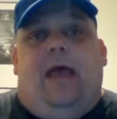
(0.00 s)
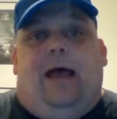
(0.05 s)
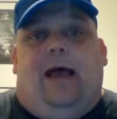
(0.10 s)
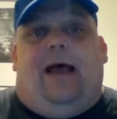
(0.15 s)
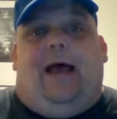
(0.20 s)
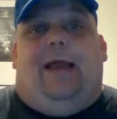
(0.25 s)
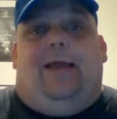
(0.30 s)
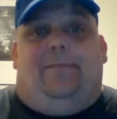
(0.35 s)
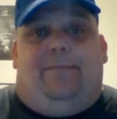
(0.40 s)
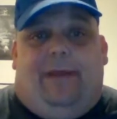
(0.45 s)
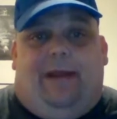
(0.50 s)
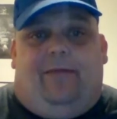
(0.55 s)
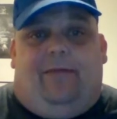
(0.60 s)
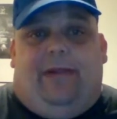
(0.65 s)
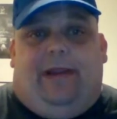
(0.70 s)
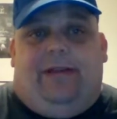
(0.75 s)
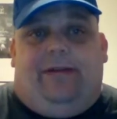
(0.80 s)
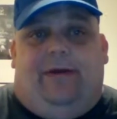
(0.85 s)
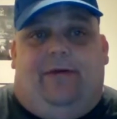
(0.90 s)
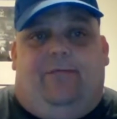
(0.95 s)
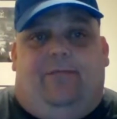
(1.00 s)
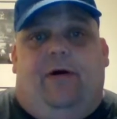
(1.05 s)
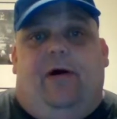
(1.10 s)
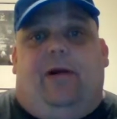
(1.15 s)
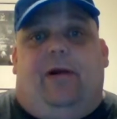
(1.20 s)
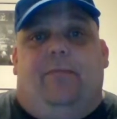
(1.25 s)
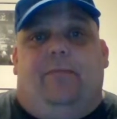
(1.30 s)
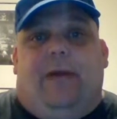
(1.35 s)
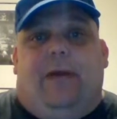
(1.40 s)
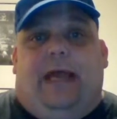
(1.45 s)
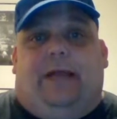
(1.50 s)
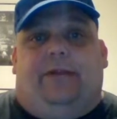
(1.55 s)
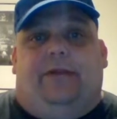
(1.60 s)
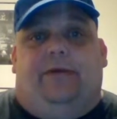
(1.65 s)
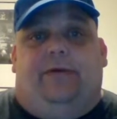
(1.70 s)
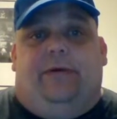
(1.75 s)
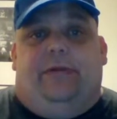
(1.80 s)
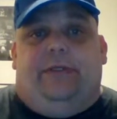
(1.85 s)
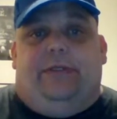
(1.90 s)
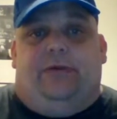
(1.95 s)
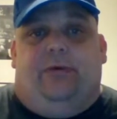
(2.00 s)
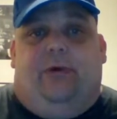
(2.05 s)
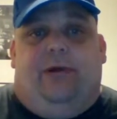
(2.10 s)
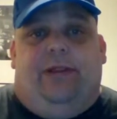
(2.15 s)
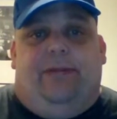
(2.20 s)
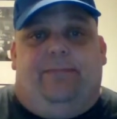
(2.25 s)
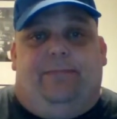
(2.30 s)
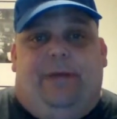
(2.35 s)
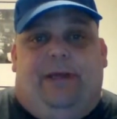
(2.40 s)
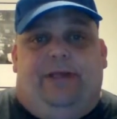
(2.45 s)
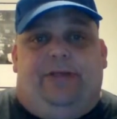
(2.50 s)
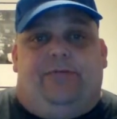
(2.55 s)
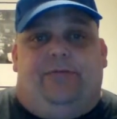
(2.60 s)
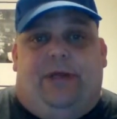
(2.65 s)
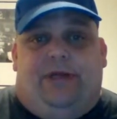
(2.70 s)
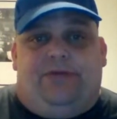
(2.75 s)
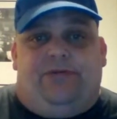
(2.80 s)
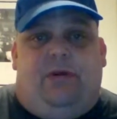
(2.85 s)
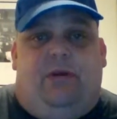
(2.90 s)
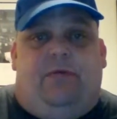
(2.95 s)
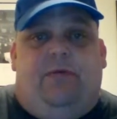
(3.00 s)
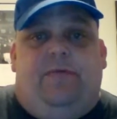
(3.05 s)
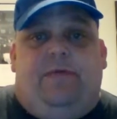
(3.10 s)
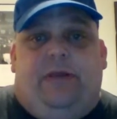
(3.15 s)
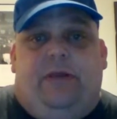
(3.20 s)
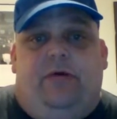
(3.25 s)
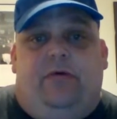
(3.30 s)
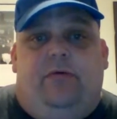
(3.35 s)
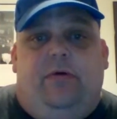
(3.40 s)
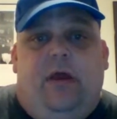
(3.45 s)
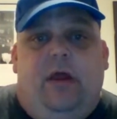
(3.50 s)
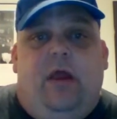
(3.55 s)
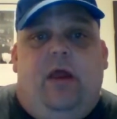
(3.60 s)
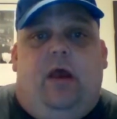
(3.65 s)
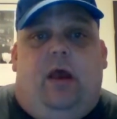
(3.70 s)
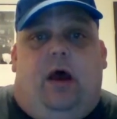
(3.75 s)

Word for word: Hi, I'm Pat Randolph. Welcome back to Enjoy the Pigs restaurant review